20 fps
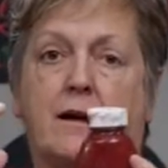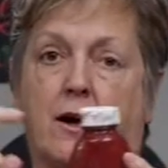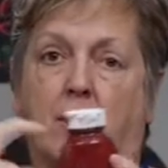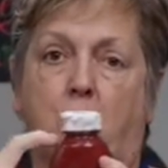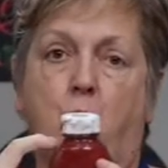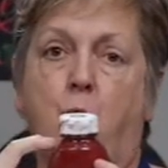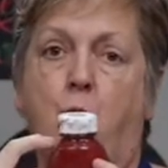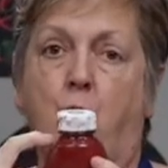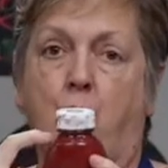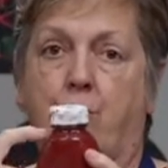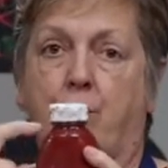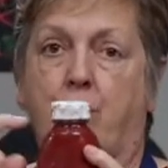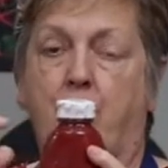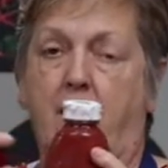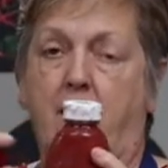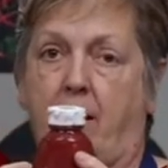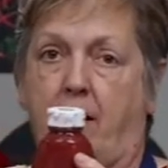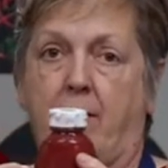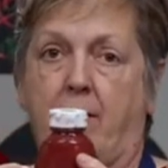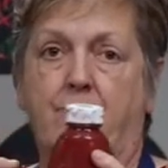like a quarter
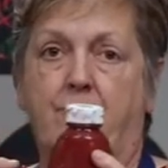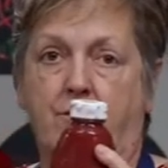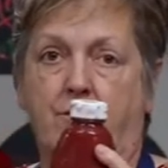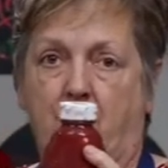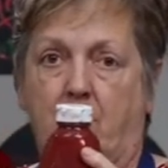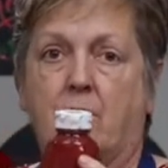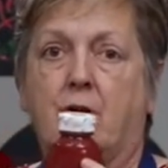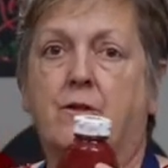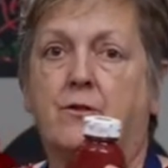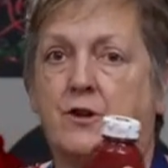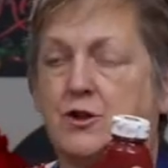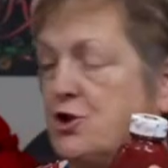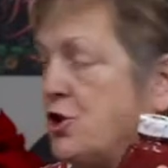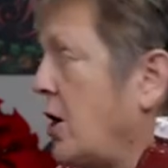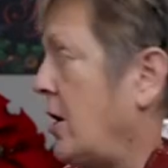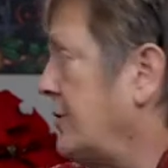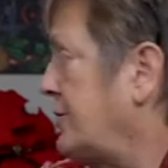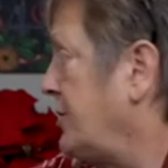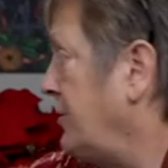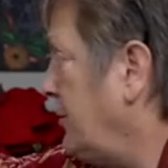of mm -hmm. the
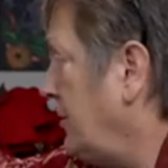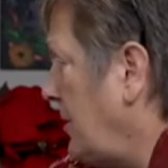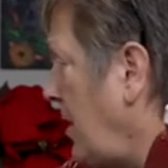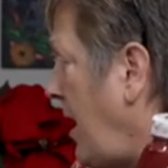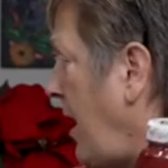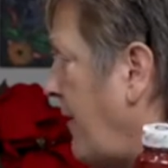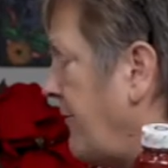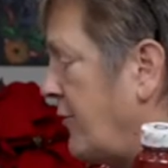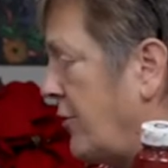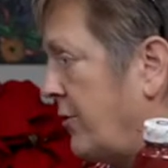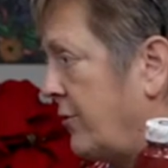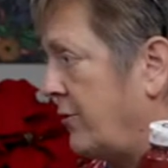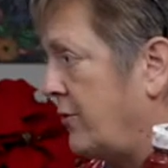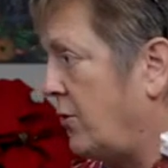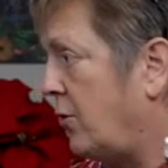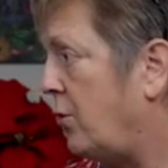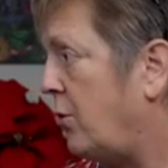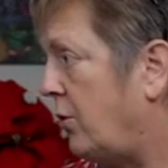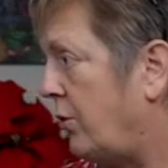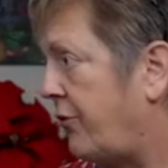jar to cover
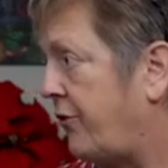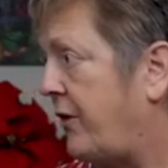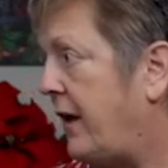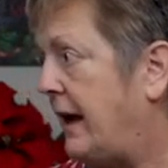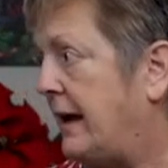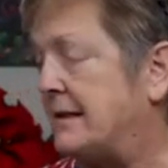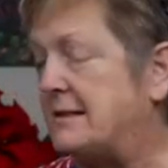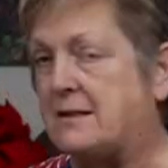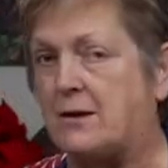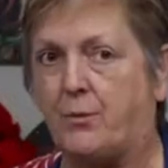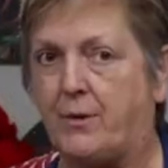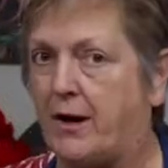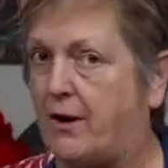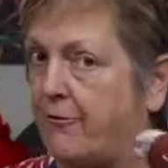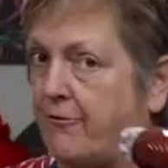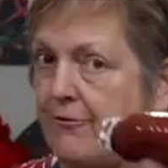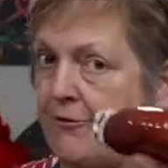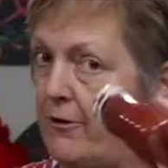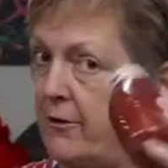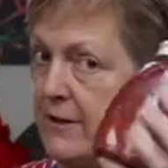the whole thing. So we
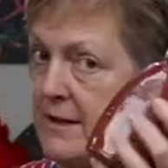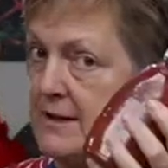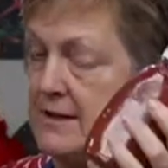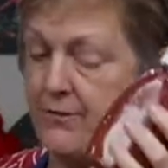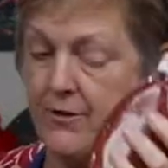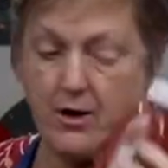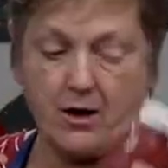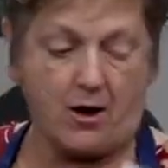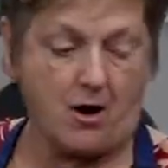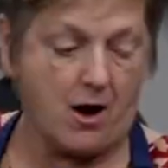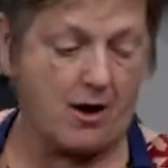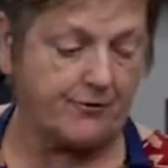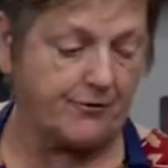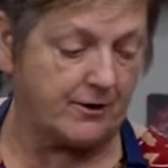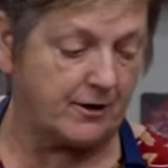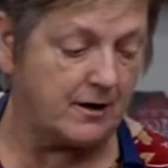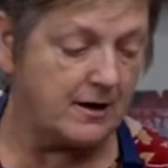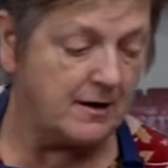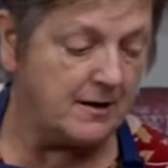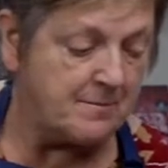don't fill these very
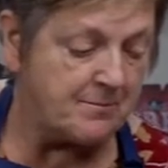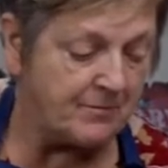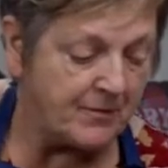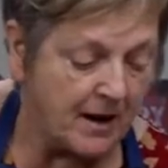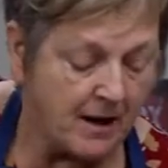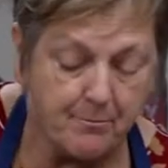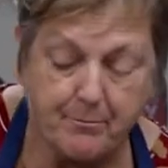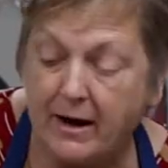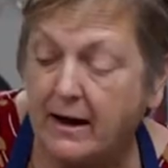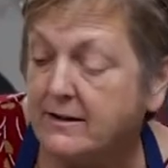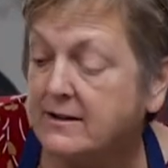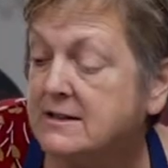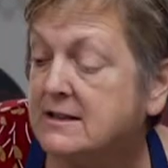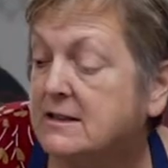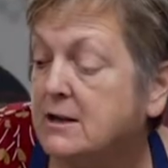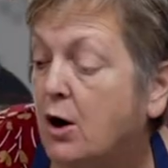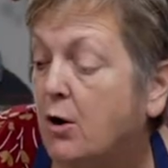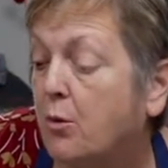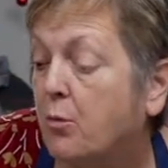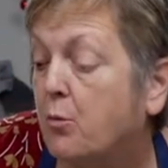often but
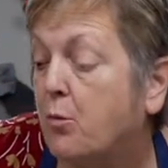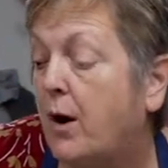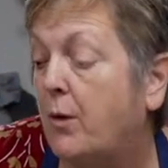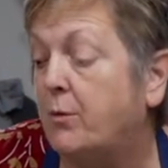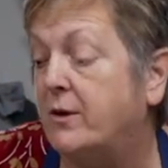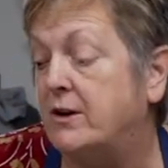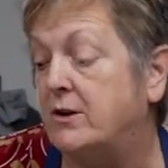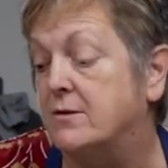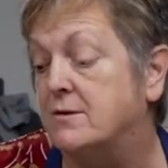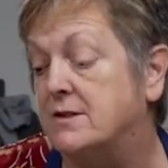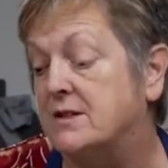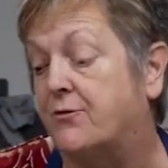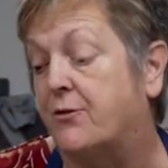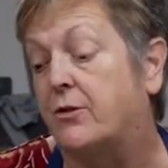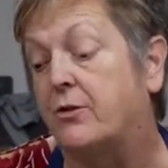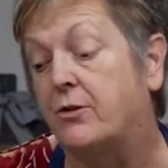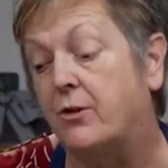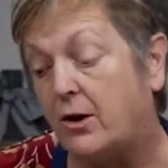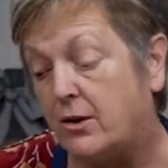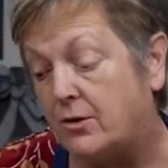so what we use
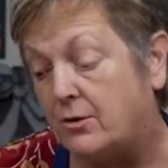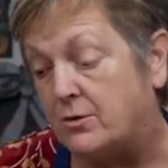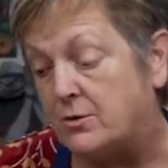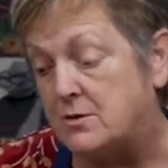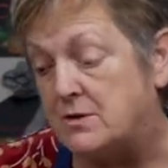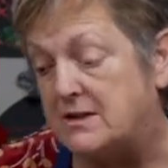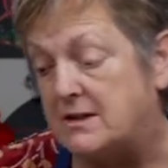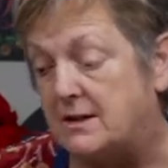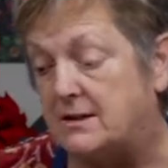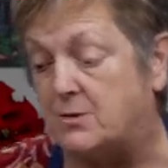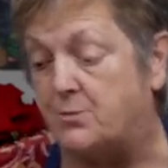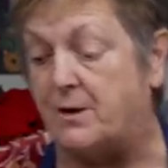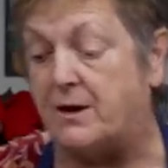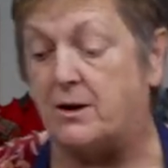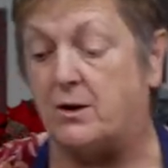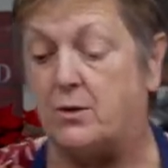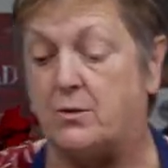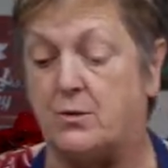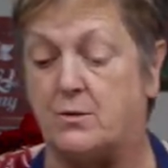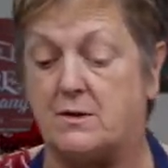for those is we
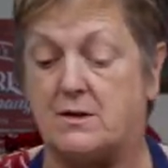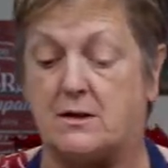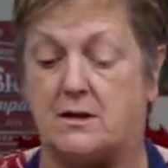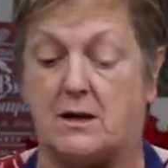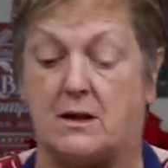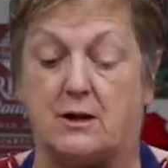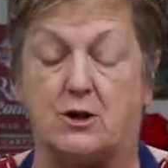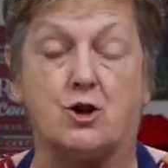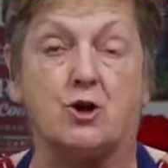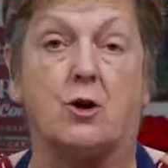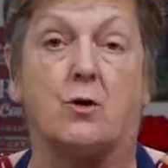use the